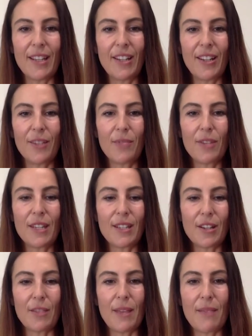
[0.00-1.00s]
you know, what it's
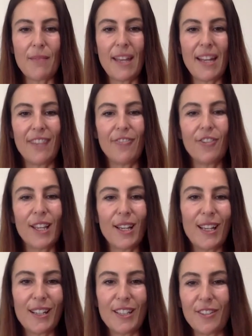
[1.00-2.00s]
going to be meaning for the
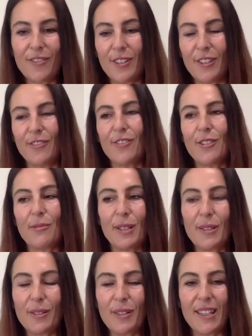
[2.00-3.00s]
collective and for the
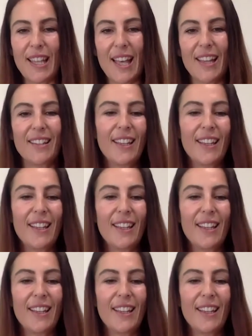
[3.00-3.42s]
world in that